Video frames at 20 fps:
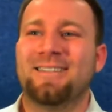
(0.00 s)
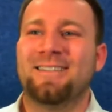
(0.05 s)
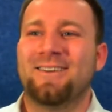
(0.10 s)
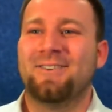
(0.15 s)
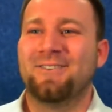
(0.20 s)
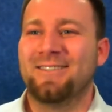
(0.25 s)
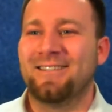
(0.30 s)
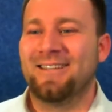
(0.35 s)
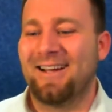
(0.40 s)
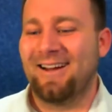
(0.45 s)
as
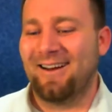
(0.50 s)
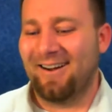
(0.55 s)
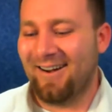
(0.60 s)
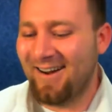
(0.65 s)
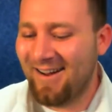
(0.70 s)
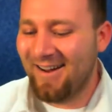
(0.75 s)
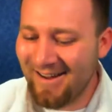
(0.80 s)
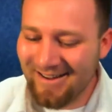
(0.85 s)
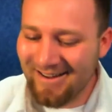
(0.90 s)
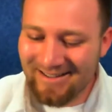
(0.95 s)
those are.
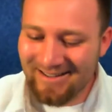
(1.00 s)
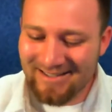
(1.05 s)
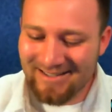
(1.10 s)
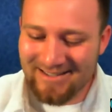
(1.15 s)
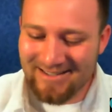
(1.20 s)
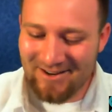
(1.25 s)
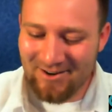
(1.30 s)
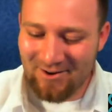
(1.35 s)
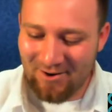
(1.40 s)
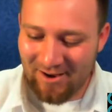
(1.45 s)

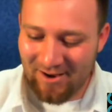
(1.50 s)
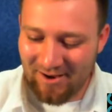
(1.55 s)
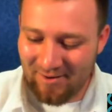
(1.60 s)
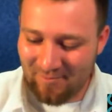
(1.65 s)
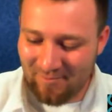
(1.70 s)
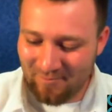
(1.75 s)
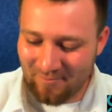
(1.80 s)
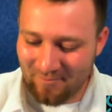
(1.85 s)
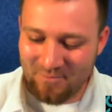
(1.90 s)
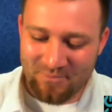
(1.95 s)
So
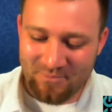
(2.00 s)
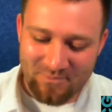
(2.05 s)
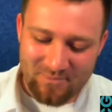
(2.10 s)
on